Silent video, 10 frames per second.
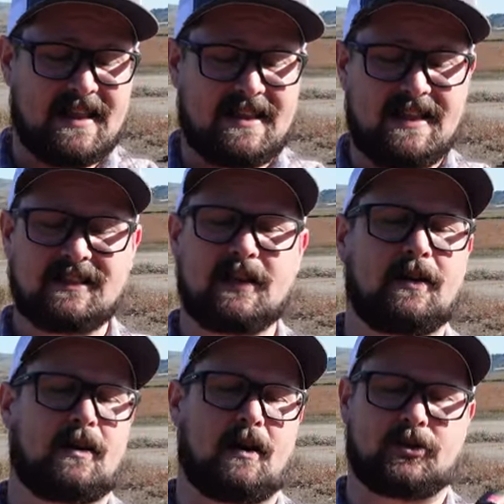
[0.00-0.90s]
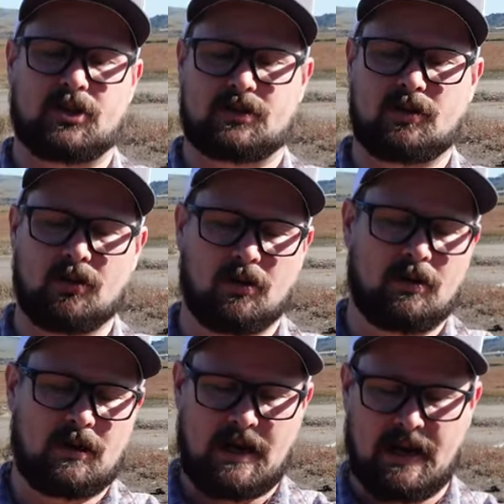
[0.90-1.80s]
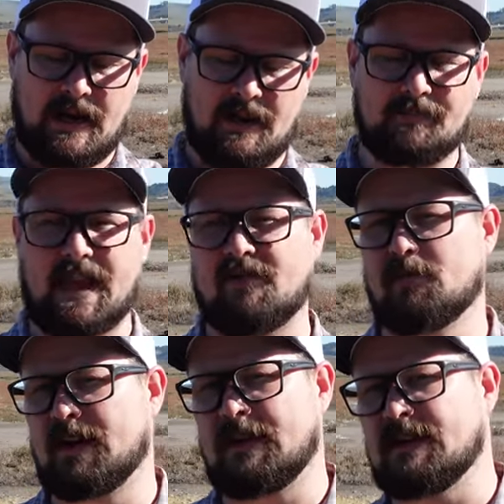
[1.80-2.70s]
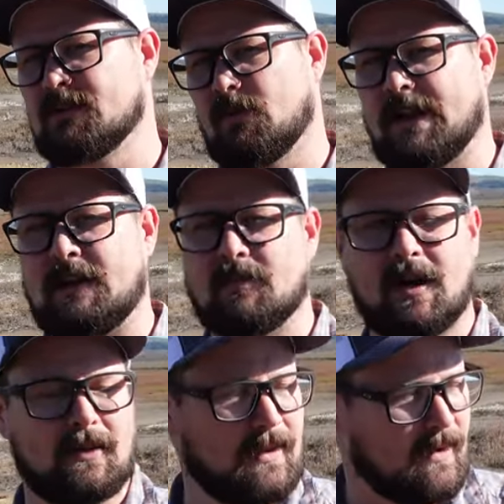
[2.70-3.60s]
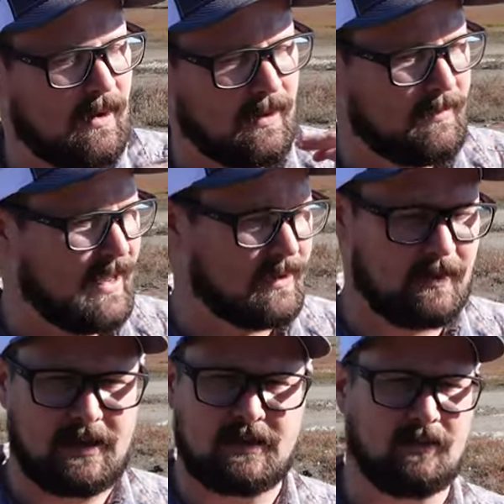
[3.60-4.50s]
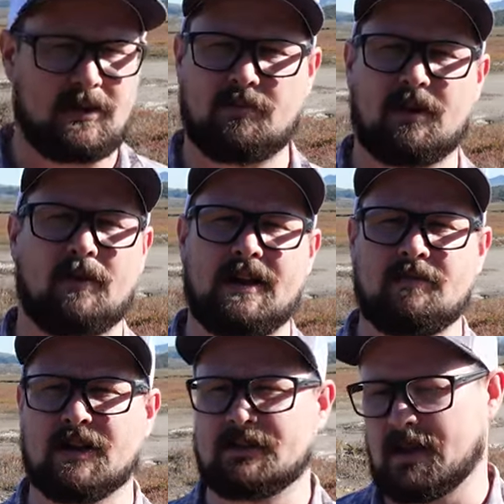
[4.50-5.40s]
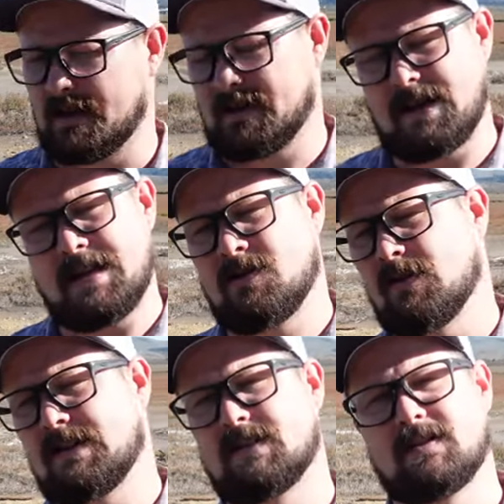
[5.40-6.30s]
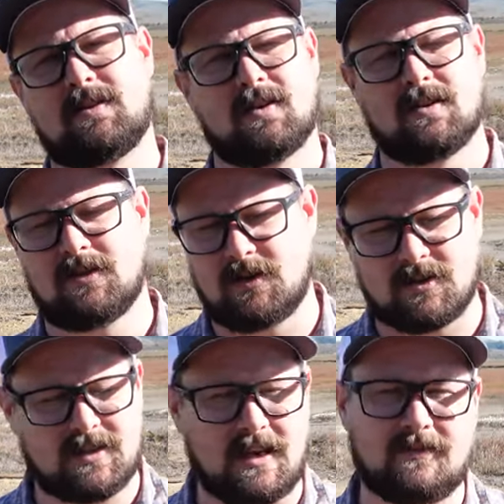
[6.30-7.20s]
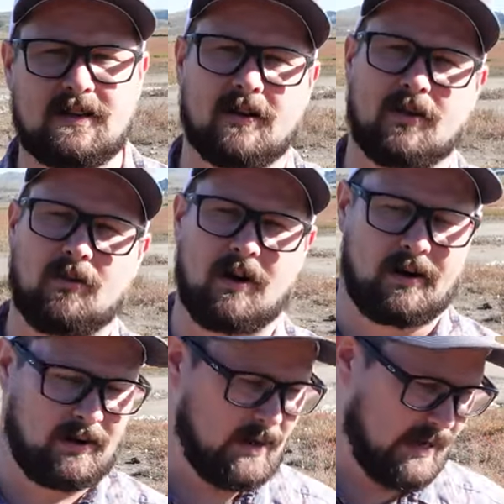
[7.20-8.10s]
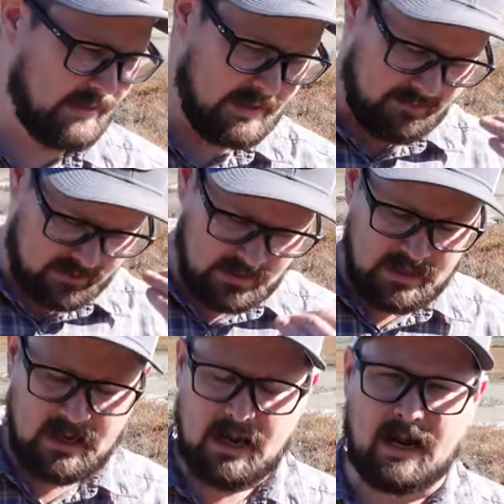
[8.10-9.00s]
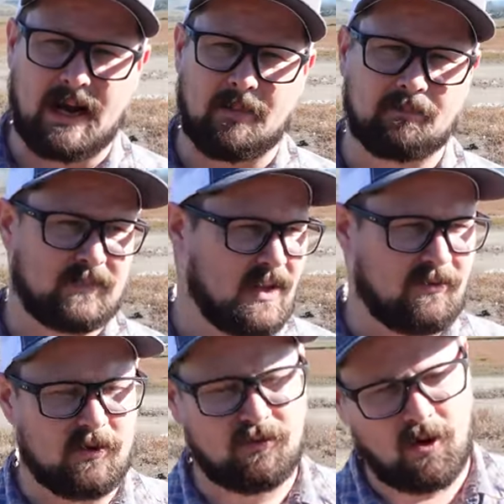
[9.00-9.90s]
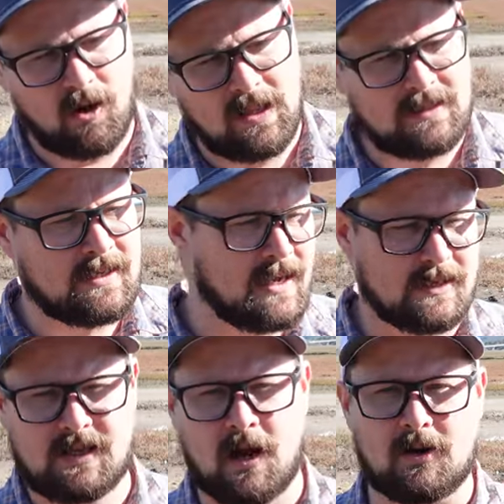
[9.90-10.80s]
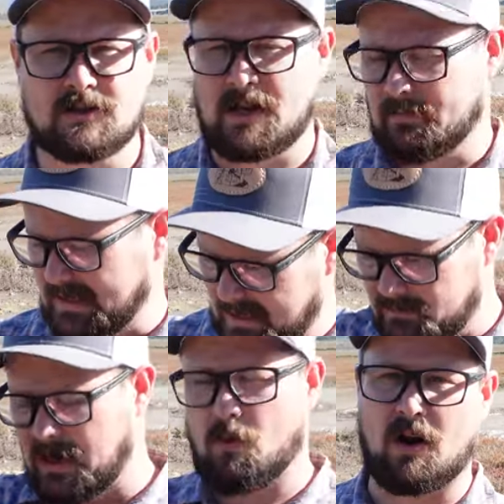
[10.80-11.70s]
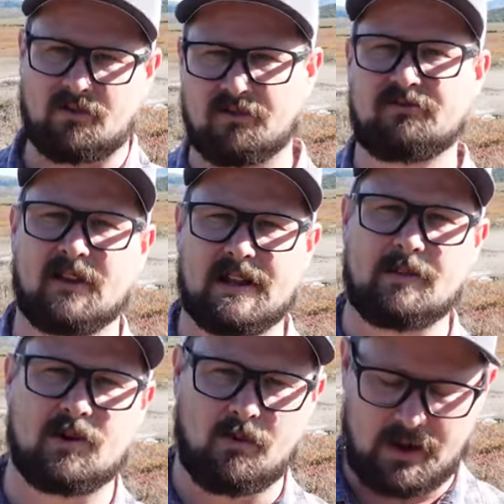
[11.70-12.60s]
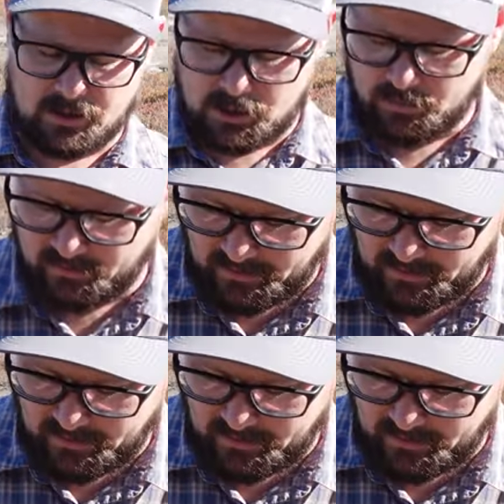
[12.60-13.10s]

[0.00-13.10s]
these here are just cool. Everybody needs a wading belt that automatically, when you put a wading belt on, it increases your safety on the water. Keeps, if you fall in, take a dunk or something, keeps that water from filling up your waders super